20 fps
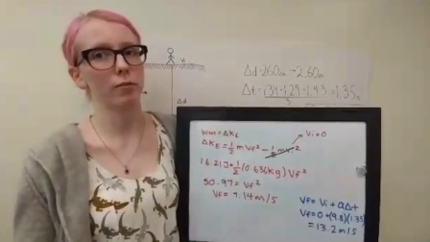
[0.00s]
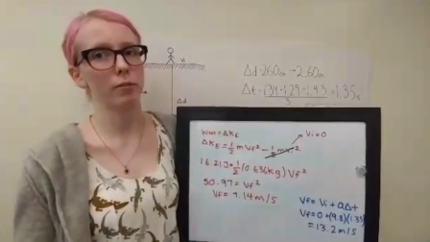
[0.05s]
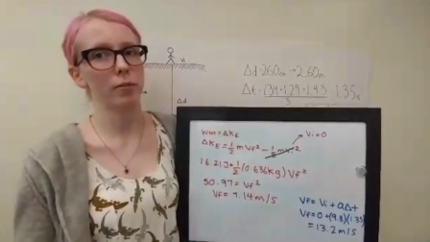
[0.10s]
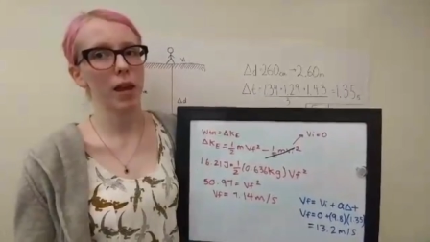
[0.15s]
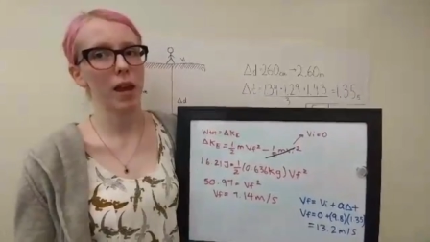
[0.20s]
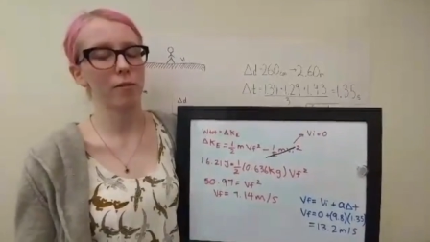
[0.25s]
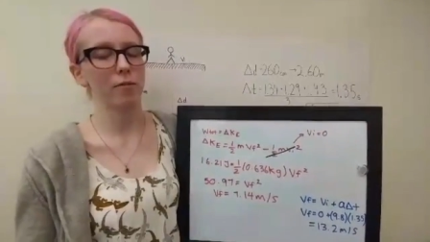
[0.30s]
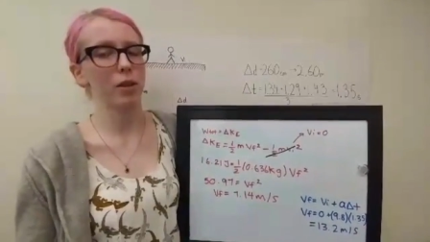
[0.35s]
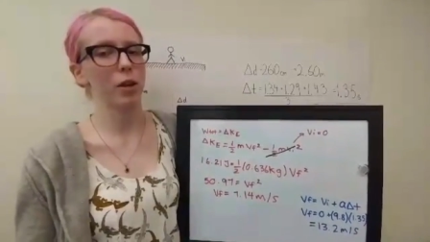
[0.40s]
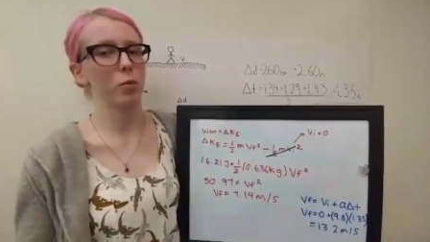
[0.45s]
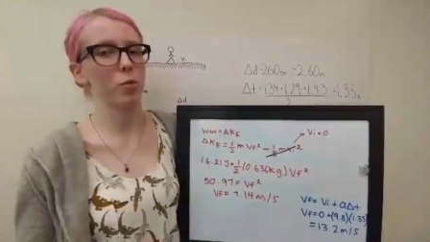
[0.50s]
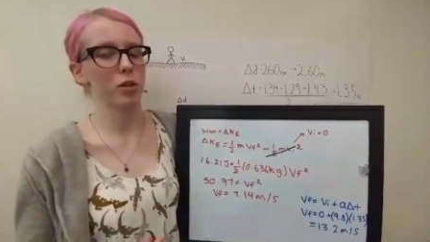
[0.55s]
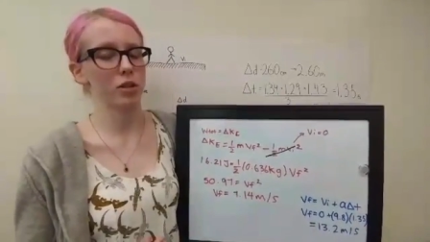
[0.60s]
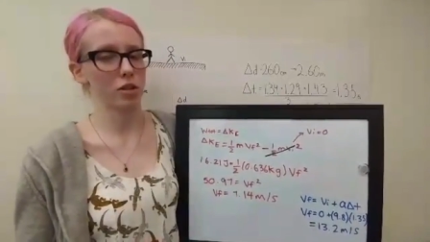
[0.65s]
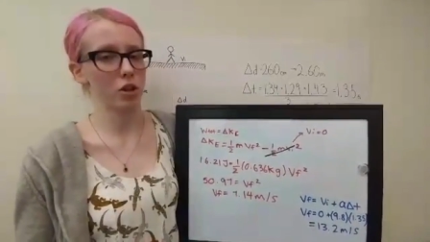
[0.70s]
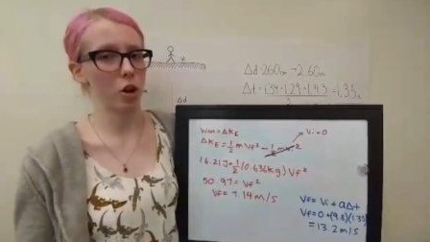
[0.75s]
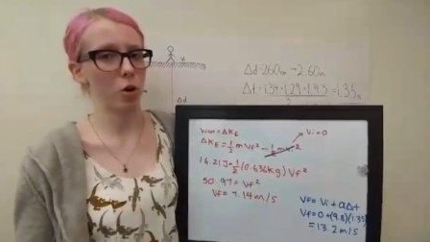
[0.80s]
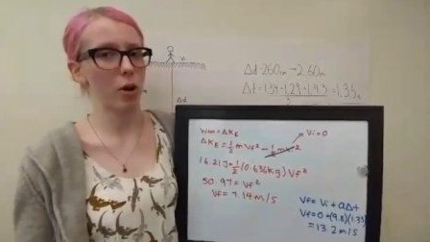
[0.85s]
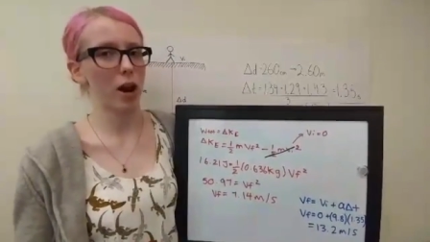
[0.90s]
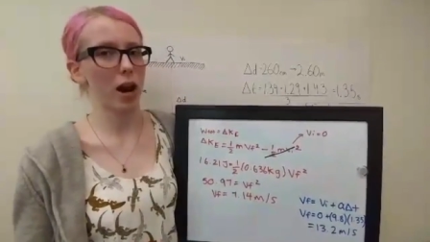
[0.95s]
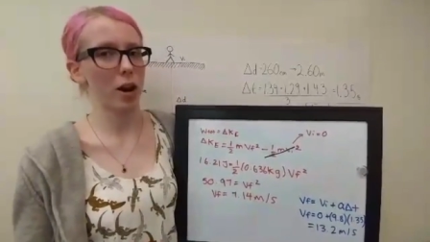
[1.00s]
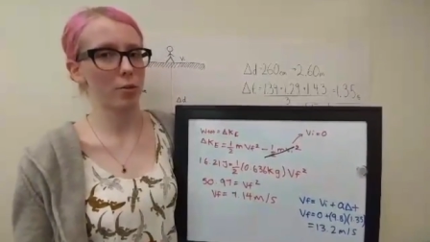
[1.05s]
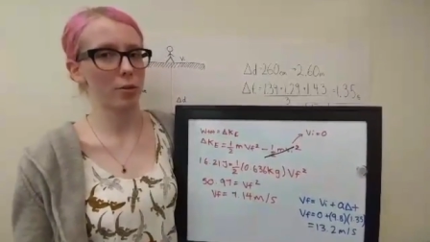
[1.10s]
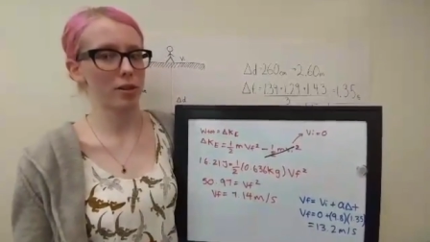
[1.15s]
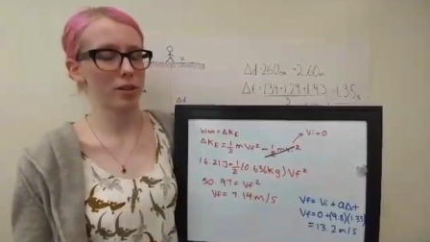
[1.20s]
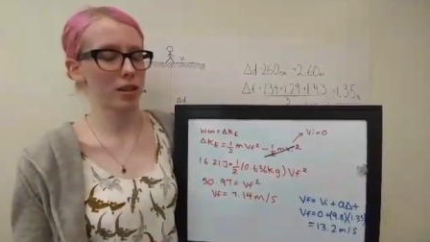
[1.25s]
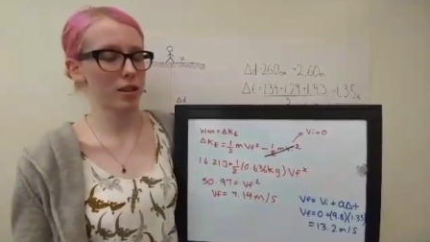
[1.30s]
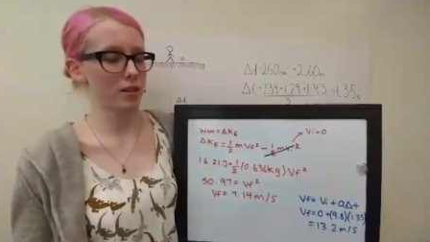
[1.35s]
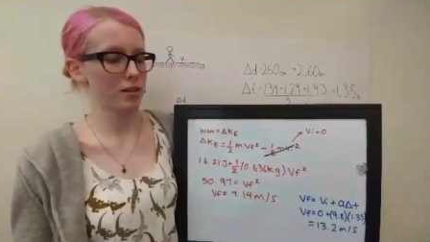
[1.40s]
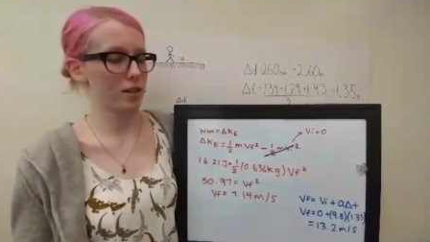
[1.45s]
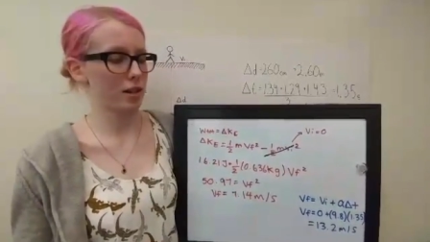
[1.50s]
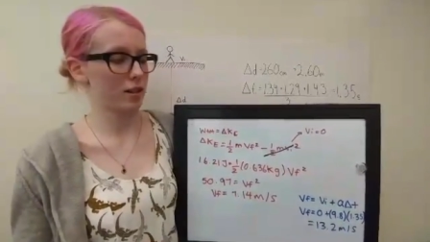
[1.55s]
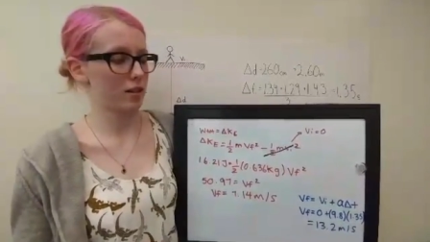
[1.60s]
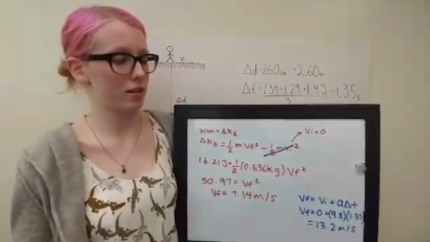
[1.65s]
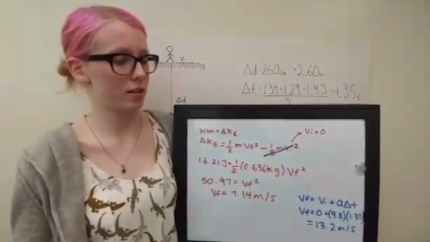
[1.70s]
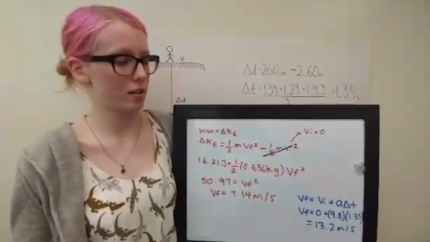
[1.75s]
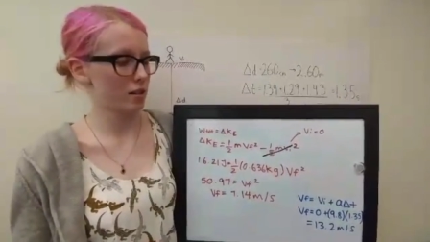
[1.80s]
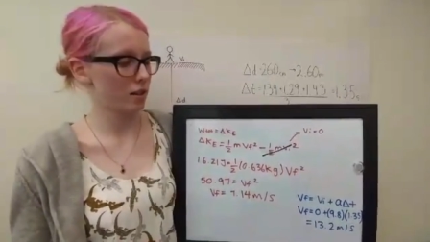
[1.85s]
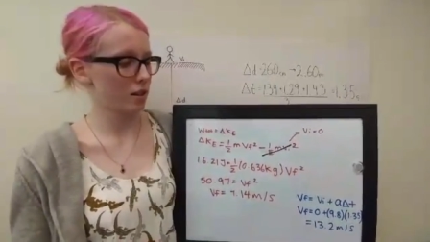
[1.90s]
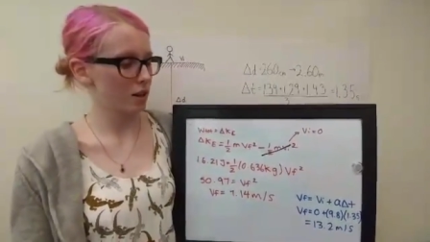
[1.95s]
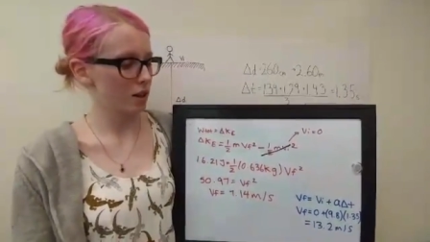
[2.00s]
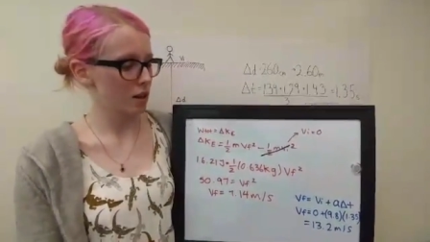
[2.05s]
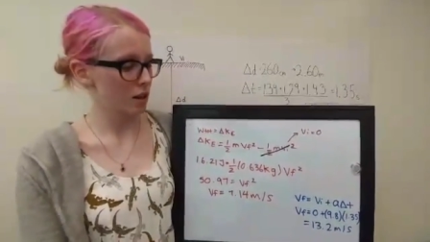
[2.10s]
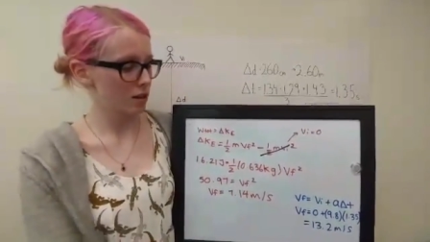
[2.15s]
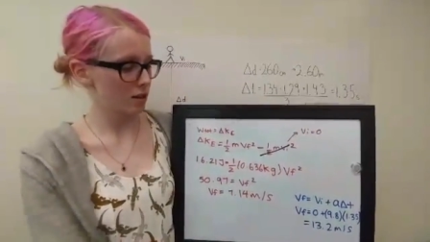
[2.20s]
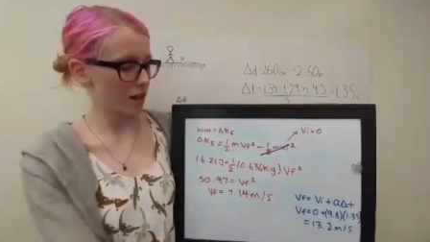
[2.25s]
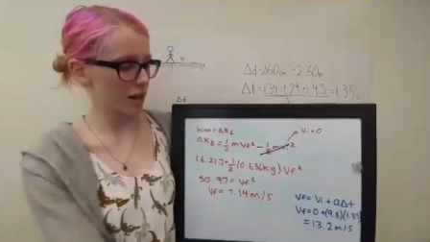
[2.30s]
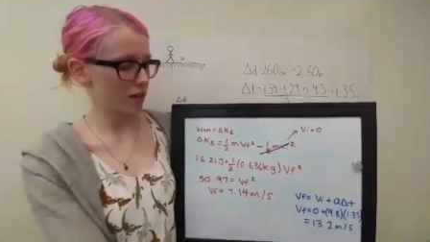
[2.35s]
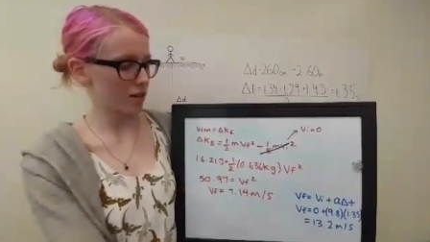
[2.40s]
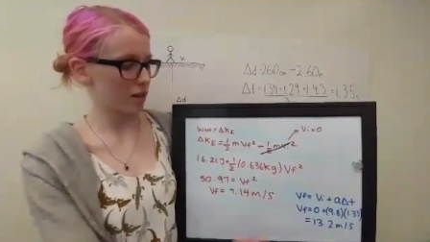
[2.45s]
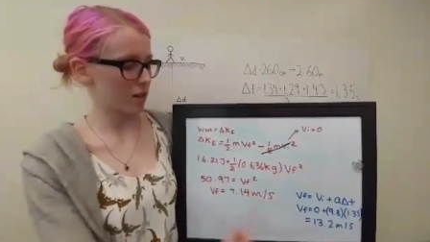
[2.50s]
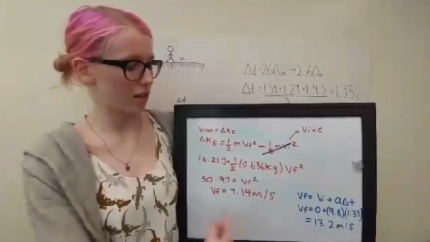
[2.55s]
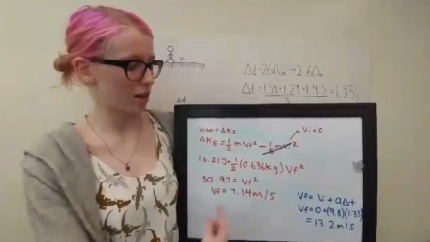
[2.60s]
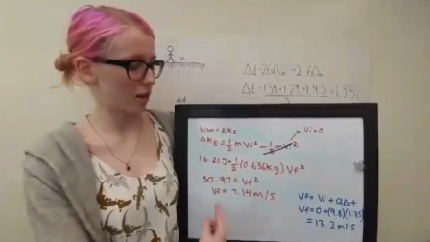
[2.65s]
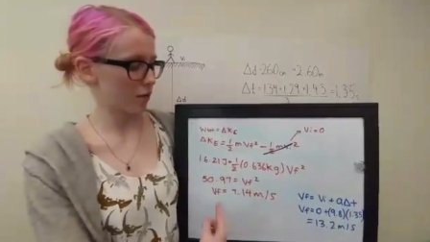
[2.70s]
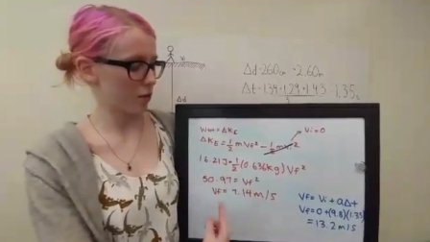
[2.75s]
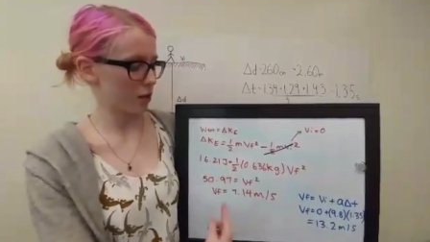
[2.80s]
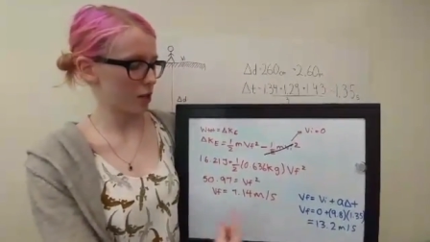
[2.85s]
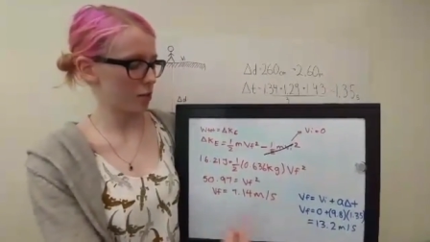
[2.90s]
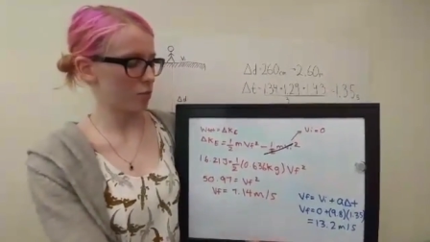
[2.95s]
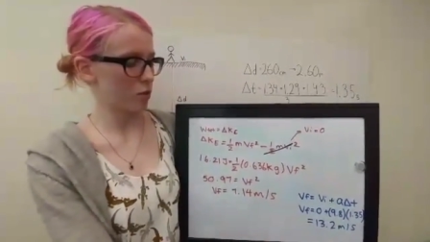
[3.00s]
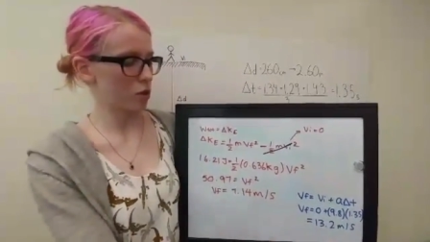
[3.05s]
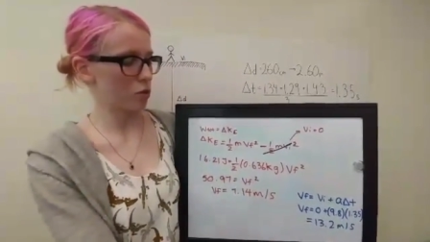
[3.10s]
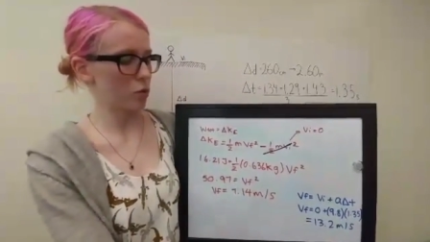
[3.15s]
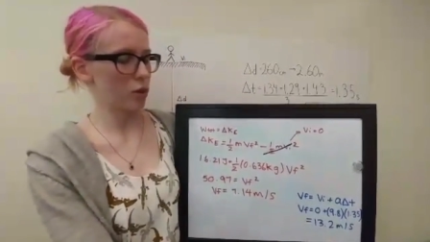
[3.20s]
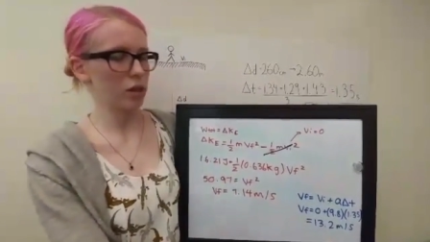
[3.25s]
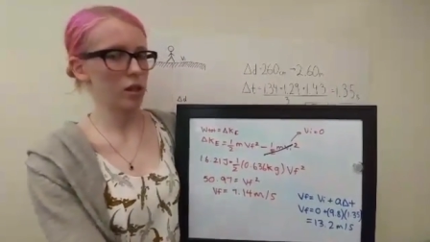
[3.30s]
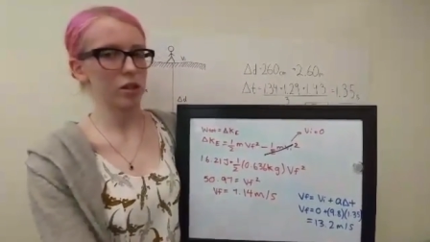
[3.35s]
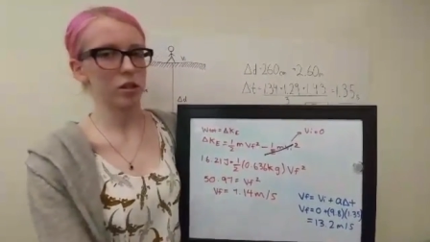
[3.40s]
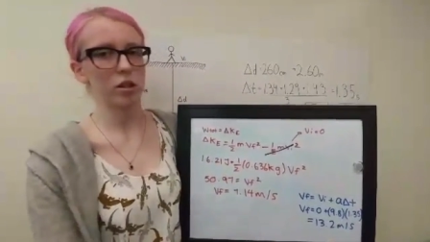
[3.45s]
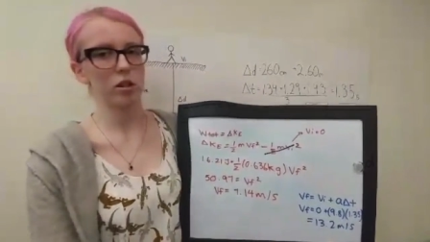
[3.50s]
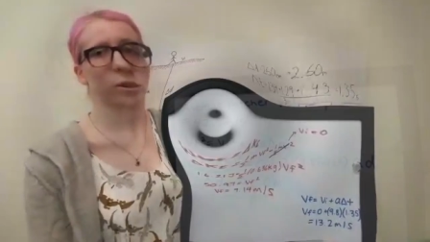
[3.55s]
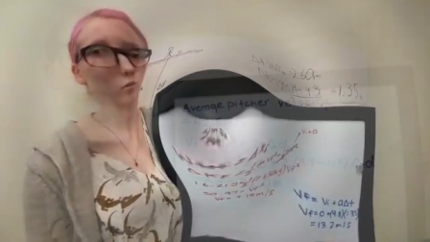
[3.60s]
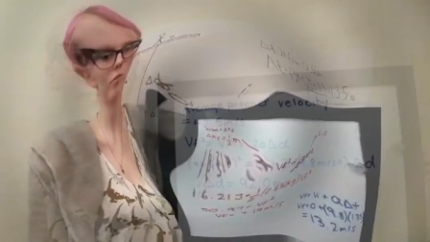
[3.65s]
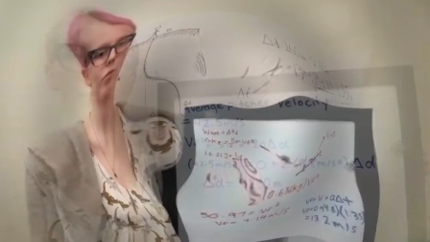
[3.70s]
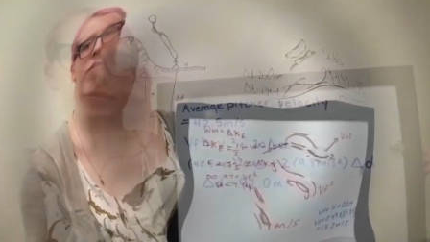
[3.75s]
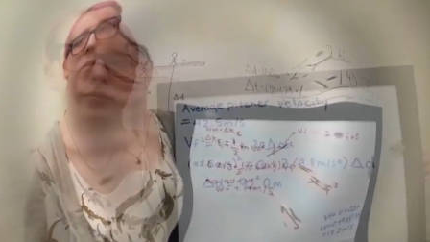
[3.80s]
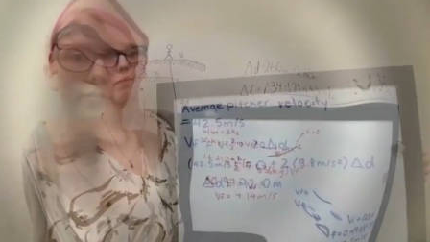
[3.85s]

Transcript: if there was no air resistance. So that's the difference between the two.